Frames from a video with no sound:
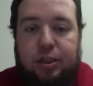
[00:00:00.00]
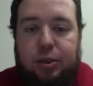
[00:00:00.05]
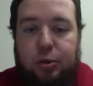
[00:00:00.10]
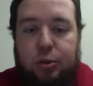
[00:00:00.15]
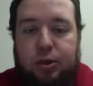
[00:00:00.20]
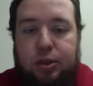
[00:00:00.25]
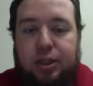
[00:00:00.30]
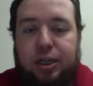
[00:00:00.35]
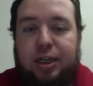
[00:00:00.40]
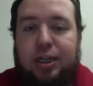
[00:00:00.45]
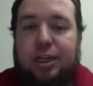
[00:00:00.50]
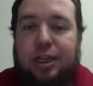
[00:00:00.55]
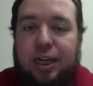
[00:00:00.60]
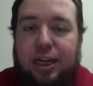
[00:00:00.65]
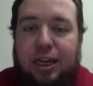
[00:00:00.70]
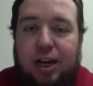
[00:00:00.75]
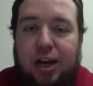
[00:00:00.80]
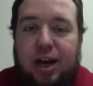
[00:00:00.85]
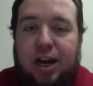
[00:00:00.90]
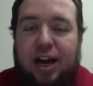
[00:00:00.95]
So
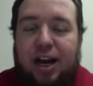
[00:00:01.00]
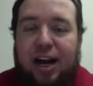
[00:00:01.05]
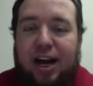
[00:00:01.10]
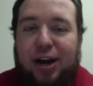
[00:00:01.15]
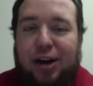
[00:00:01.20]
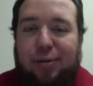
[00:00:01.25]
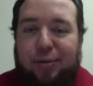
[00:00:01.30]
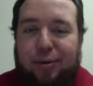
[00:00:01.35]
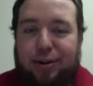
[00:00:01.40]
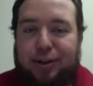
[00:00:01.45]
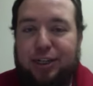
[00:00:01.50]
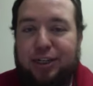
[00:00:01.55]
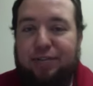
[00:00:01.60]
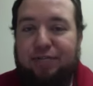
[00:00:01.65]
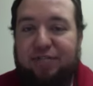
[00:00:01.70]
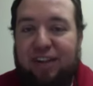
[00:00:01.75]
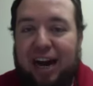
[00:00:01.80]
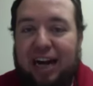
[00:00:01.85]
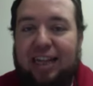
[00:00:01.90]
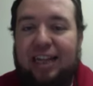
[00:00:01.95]
essentially, we're
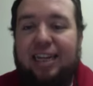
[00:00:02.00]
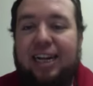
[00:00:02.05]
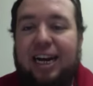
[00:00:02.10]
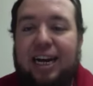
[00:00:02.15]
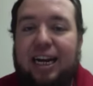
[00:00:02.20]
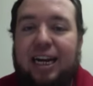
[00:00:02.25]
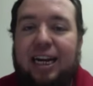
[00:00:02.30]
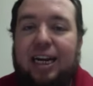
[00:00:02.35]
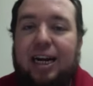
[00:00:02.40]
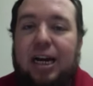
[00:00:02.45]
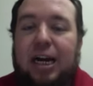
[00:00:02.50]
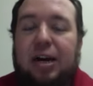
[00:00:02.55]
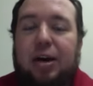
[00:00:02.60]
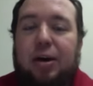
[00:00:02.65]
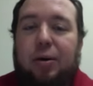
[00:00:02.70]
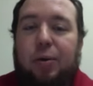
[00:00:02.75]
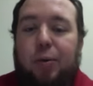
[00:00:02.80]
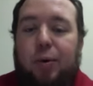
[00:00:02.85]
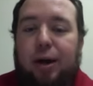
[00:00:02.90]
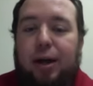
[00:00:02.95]
just validating
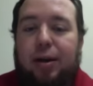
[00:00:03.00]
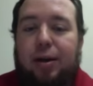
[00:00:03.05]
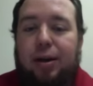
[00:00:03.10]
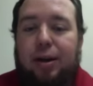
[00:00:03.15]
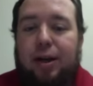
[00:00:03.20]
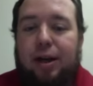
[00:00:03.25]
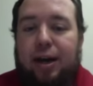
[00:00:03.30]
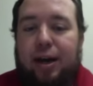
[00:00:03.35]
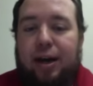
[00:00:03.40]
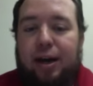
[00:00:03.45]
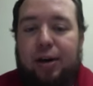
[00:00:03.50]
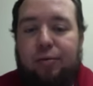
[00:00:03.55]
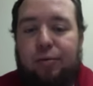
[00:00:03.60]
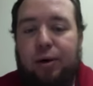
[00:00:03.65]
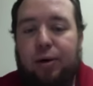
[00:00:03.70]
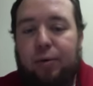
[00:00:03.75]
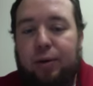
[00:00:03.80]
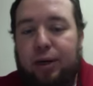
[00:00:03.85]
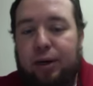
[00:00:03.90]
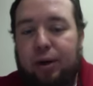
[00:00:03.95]

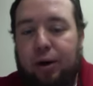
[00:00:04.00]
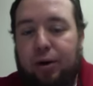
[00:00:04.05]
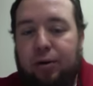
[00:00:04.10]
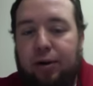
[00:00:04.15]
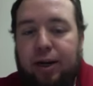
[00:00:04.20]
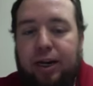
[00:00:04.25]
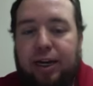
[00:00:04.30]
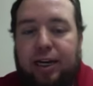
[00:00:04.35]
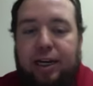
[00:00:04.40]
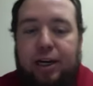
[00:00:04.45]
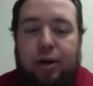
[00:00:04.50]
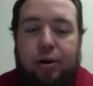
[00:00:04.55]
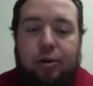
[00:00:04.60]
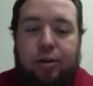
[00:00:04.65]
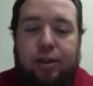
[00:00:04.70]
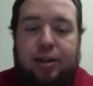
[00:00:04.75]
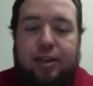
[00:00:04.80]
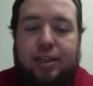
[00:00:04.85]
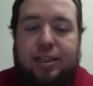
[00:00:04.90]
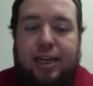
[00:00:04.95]
what we already know
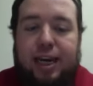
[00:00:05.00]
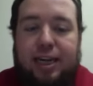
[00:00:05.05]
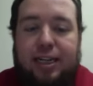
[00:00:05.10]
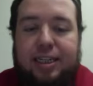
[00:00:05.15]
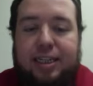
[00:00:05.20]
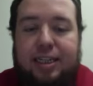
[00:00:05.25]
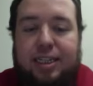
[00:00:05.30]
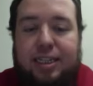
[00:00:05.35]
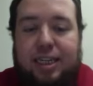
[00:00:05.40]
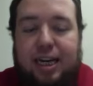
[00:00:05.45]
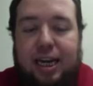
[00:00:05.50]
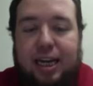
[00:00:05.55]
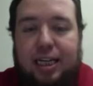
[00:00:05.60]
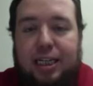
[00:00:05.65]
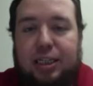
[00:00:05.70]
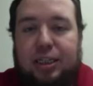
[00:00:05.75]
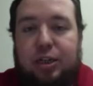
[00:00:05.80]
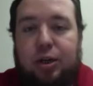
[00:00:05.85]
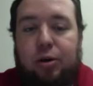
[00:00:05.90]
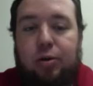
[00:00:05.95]
that the text
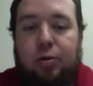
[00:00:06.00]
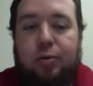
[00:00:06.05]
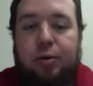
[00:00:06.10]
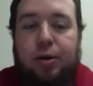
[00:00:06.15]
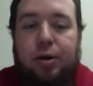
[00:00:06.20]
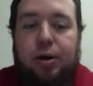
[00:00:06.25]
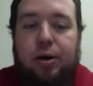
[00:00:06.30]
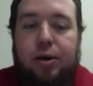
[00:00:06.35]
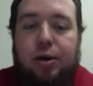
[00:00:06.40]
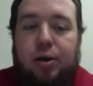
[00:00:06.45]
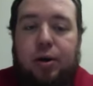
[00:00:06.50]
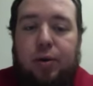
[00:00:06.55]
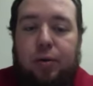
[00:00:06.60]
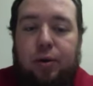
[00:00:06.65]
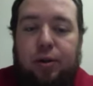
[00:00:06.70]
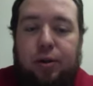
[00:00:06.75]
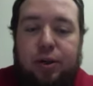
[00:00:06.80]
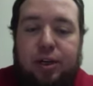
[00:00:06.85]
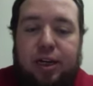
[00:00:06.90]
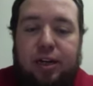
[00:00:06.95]
says. So
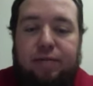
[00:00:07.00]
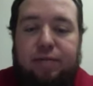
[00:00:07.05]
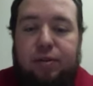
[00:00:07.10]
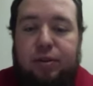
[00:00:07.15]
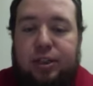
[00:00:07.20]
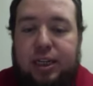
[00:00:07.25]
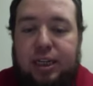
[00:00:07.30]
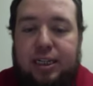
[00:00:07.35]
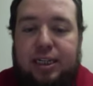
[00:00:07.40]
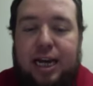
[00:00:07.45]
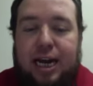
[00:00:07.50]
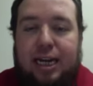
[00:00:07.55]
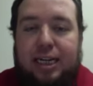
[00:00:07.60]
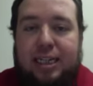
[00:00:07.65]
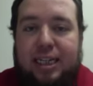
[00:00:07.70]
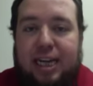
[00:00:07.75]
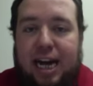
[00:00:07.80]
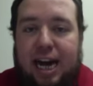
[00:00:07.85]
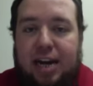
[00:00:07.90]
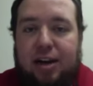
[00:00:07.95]
we're looking for
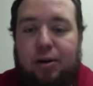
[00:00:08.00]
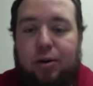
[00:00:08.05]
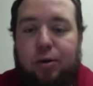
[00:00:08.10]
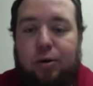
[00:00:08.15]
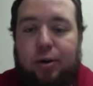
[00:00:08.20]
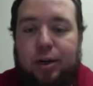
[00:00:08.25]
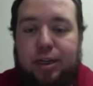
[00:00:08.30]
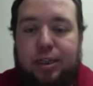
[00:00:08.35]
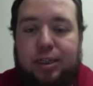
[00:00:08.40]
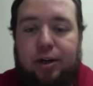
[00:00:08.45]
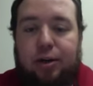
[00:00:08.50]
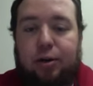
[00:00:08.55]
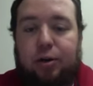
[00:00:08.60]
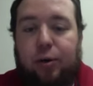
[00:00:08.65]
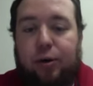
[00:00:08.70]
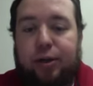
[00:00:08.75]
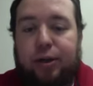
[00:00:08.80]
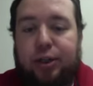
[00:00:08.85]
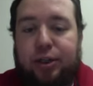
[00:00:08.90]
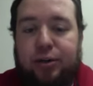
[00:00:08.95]
syntax categories that are
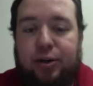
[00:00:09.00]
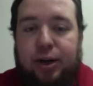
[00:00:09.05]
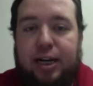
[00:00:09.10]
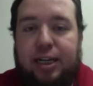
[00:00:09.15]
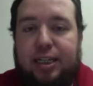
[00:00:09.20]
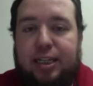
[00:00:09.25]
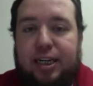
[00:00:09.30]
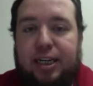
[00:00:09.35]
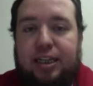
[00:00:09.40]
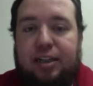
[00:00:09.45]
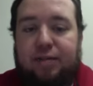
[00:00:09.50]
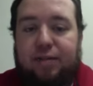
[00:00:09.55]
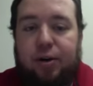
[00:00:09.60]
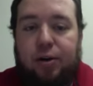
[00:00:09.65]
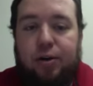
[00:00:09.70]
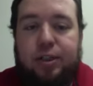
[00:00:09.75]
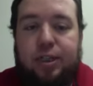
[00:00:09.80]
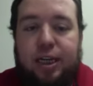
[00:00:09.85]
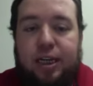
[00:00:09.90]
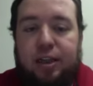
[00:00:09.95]
going to translate the
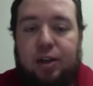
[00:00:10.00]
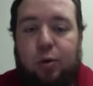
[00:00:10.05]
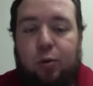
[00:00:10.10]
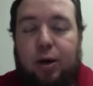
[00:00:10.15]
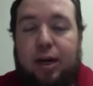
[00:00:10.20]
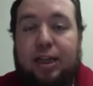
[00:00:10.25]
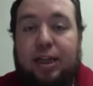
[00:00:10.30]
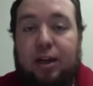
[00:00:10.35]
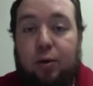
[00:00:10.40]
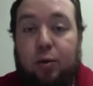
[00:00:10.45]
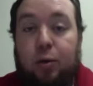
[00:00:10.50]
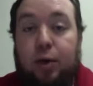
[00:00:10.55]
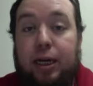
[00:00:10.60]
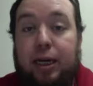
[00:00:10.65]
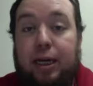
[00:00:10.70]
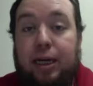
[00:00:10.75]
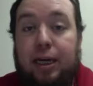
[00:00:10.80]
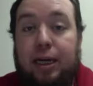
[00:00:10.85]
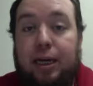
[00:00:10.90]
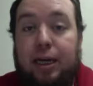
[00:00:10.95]
verse in the way that
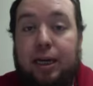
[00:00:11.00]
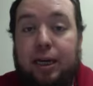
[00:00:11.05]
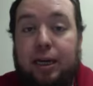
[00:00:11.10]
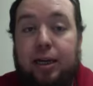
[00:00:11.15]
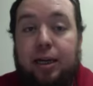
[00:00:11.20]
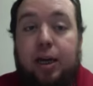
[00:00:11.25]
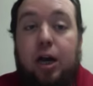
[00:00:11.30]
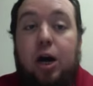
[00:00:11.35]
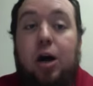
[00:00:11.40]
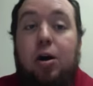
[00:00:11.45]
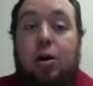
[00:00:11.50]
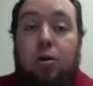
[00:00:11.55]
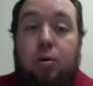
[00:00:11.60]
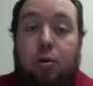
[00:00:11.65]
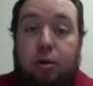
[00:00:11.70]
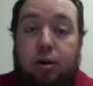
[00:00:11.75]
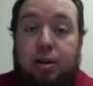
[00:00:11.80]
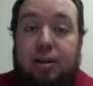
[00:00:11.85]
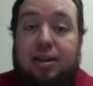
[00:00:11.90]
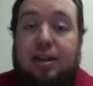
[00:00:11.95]
we know
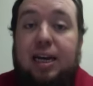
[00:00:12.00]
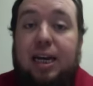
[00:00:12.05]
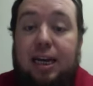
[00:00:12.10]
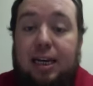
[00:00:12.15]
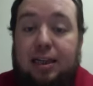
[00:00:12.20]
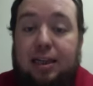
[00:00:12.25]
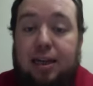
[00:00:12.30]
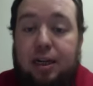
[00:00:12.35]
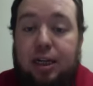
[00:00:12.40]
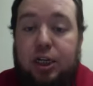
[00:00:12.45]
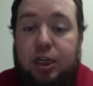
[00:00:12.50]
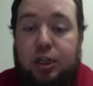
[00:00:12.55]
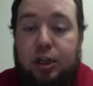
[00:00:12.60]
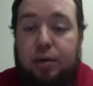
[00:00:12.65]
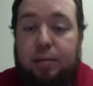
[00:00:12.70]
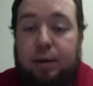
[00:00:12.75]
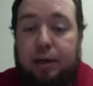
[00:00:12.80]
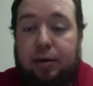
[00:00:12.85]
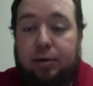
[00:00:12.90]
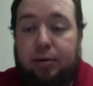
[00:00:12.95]
or think that it
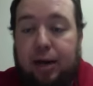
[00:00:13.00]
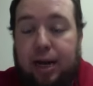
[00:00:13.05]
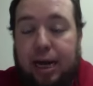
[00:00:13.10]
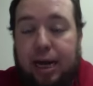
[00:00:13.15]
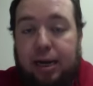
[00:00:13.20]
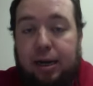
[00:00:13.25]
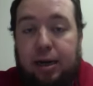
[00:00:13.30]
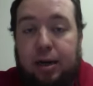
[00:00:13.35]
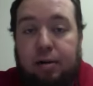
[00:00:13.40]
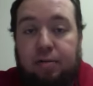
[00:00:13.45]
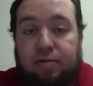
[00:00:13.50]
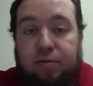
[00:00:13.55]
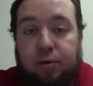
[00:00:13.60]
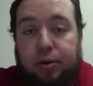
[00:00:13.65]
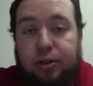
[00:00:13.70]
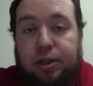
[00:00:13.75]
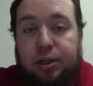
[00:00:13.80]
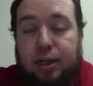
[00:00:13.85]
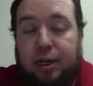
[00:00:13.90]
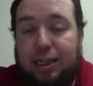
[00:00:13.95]
should be read. And
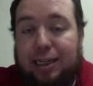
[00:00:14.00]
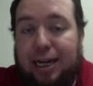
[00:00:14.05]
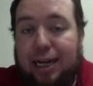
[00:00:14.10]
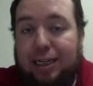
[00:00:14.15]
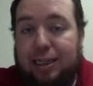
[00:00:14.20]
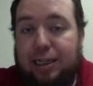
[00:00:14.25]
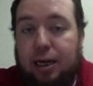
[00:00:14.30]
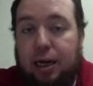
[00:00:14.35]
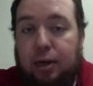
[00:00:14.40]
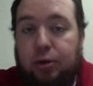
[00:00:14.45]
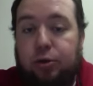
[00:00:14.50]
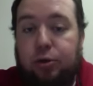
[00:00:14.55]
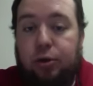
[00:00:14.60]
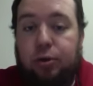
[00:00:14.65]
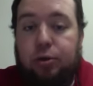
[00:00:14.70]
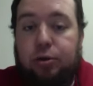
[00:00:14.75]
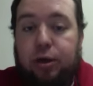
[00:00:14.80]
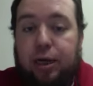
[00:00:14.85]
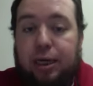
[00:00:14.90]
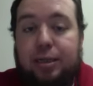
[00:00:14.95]
unfortunately, that's not true
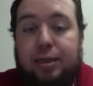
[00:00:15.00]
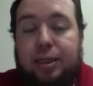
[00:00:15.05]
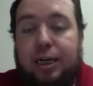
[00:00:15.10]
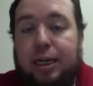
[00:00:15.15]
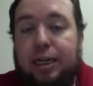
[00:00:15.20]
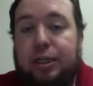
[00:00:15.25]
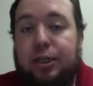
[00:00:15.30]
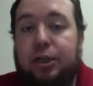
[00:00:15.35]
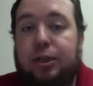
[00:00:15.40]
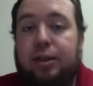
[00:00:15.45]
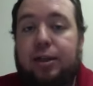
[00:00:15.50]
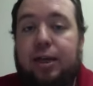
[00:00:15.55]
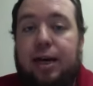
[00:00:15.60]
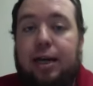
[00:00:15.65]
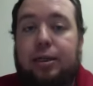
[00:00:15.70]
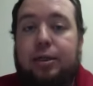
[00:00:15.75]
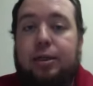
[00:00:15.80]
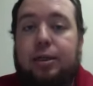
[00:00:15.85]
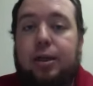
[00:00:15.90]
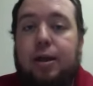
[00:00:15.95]
translation.
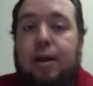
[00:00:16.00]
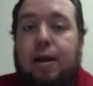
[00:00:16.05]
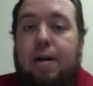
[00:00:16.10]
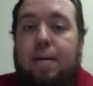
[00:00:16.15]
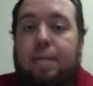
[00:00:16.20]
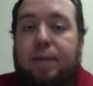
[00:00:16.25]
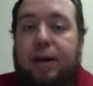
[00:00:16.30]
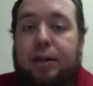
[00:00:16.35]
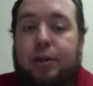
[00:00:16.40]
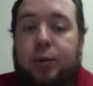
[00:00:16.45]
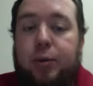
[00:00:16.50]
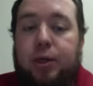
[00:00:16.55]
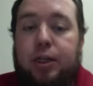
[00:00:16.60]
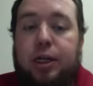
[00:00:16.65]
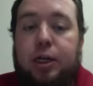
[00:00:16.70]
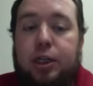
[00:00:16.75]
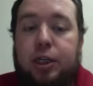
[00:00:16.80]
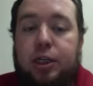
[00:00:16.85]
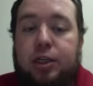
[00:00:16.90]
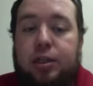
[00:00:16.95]
That's
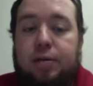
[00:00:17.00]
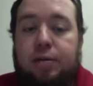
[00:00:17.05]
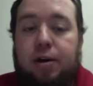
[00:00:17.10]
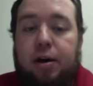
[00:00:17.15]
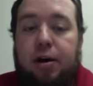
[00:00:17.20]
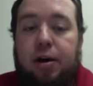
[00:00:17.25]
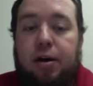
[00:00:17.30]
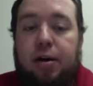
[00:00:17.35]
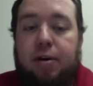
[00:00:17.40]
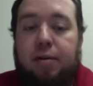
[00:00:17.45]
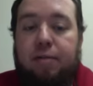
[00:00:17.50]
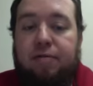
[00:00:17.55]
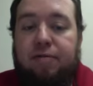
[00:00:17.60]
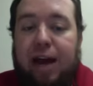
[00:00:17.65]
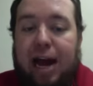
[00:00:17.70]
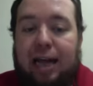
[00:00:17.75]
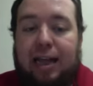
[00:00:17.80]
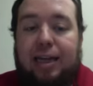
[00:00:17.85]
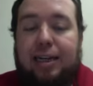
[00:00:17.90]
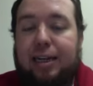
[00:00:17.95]
really just a
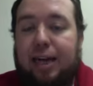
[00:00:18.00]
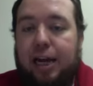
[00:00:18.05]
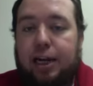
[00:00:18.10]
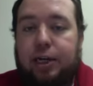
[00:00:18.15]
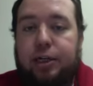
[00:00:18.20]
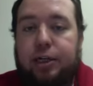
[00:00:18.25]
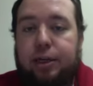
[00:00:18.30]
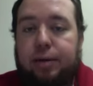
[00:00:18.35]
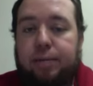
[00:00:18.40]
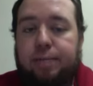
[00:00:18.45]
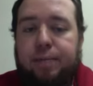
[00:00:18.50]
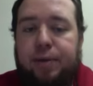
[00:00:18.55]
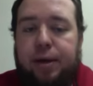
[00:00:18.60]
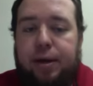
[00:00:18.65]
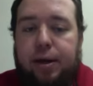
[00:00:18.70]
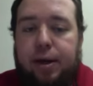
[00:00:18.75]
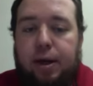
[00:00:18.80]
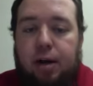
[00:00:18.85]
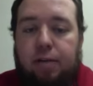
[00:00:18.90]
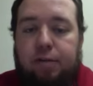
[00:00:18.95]
validation
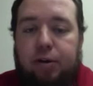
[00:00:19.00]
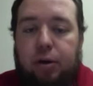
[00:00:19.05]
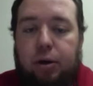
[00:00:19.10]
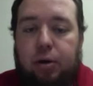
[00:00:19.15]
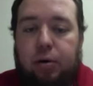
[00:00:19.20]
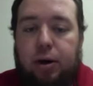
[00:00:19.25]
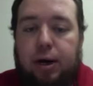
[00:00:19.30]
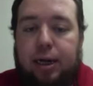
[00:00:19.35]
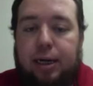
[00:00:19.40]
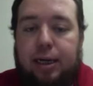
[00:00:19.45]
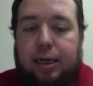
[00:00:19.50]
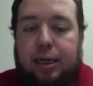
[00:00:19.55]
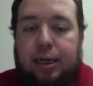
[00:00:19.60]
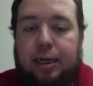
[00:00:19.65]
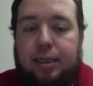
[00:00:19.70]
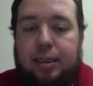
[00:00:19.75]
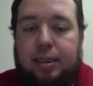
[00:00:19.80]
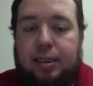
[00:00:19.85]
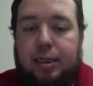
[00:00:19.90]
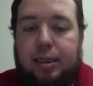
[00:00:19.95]
of an already
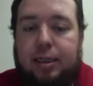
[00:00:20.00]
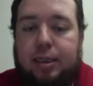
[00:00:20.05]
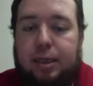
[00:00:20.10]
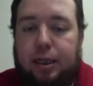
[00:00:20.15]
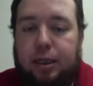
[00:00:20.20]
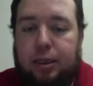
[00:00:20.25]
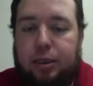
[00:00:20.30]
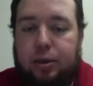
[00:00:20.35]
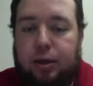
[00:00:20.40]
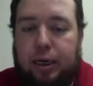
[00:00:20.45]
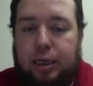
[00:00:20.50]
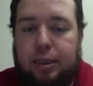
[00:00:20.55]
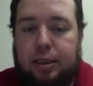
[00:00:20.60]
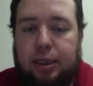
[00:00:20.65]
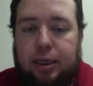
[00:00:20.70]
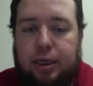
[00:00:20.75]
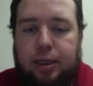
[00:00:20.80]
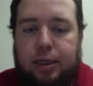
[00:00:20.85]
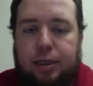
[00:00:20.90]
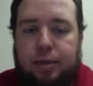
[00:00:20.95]
existing
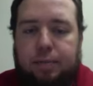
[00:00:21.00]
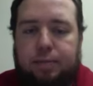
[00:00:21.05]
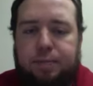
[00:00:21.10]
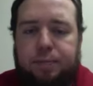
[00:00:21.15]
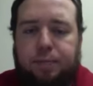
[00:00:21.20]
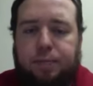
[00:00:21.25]
translation.